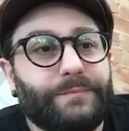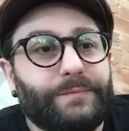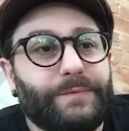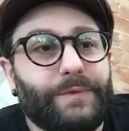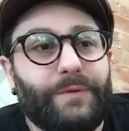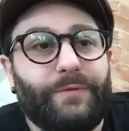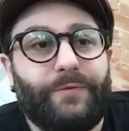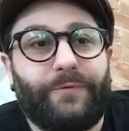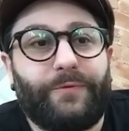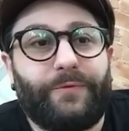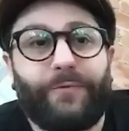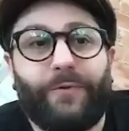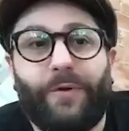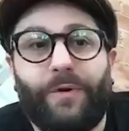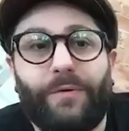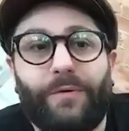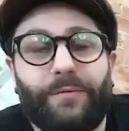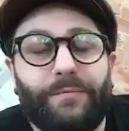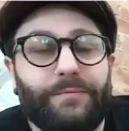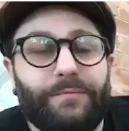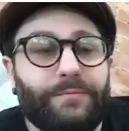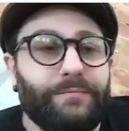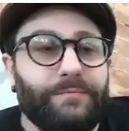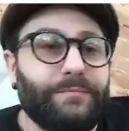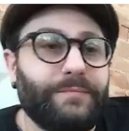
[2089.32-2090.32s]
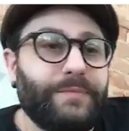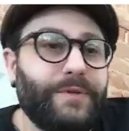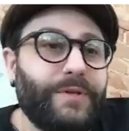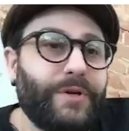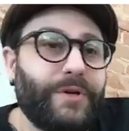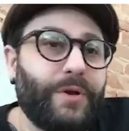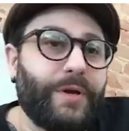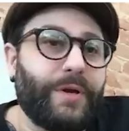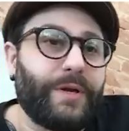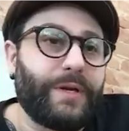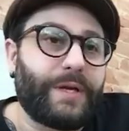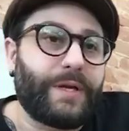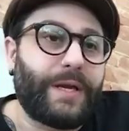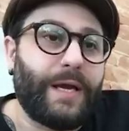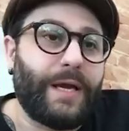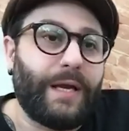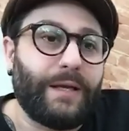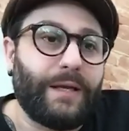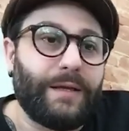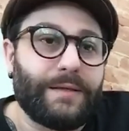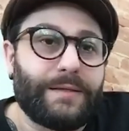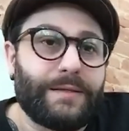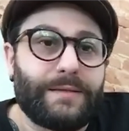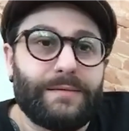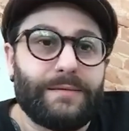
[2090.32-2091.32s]
from,
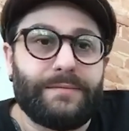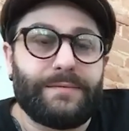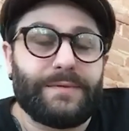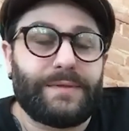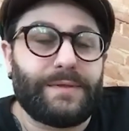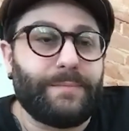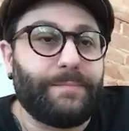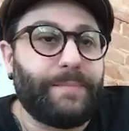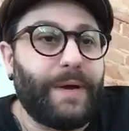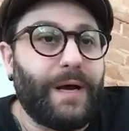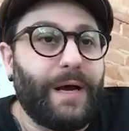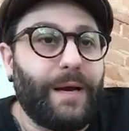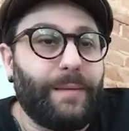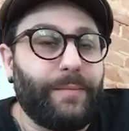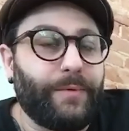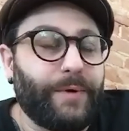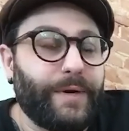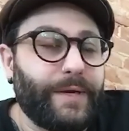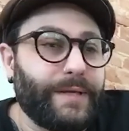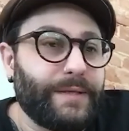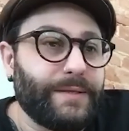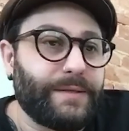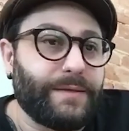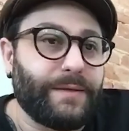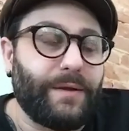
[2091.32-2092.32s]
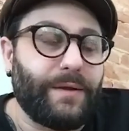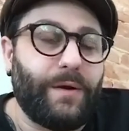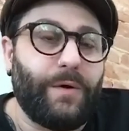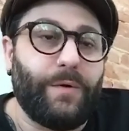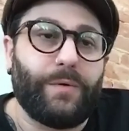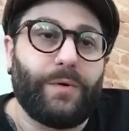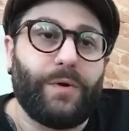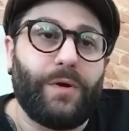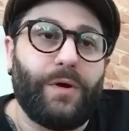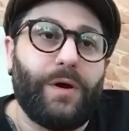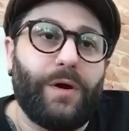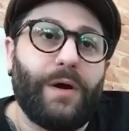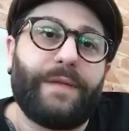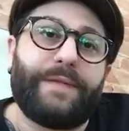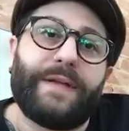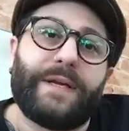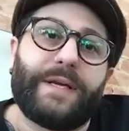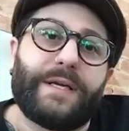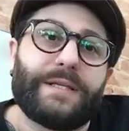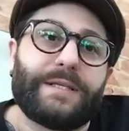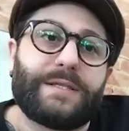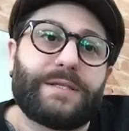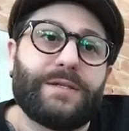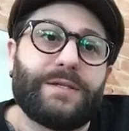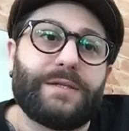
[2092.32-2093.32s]
colour to barbering to the whole lot. I think
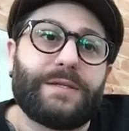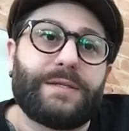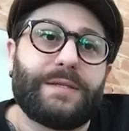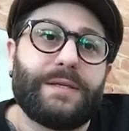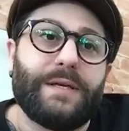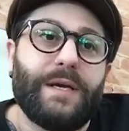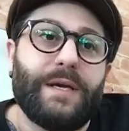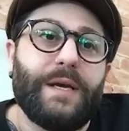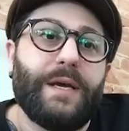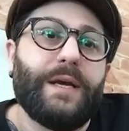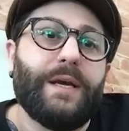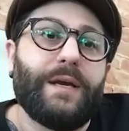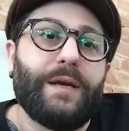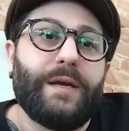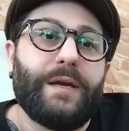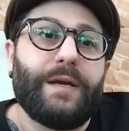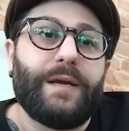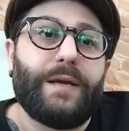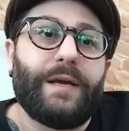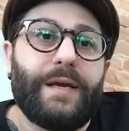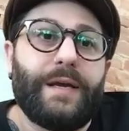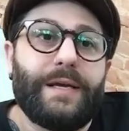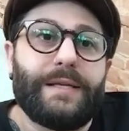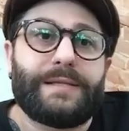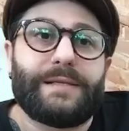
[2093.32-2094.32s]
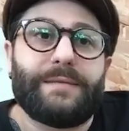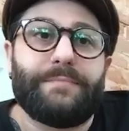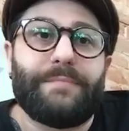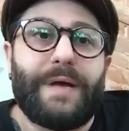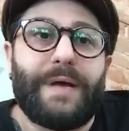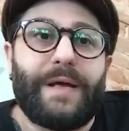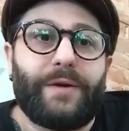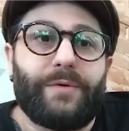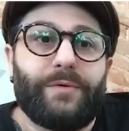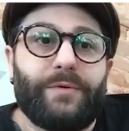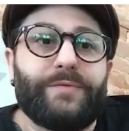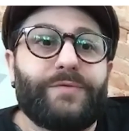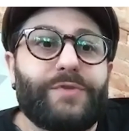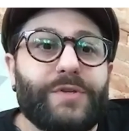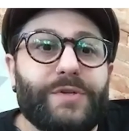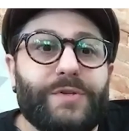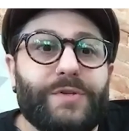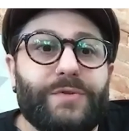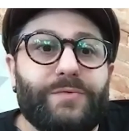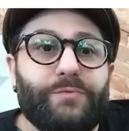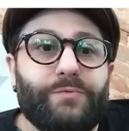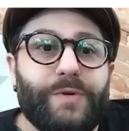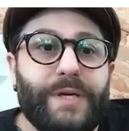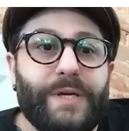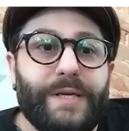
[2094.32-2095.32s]
it's a matter of
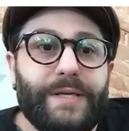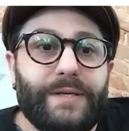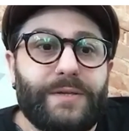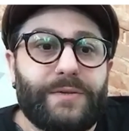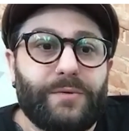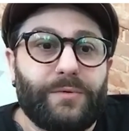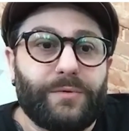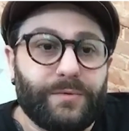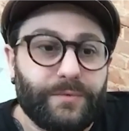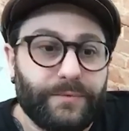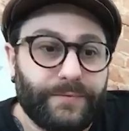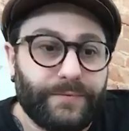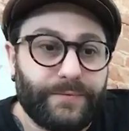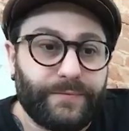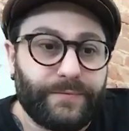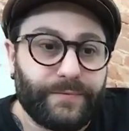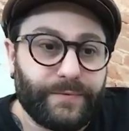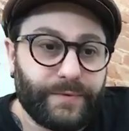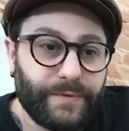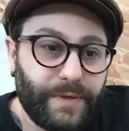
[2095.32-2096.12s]
just really sort of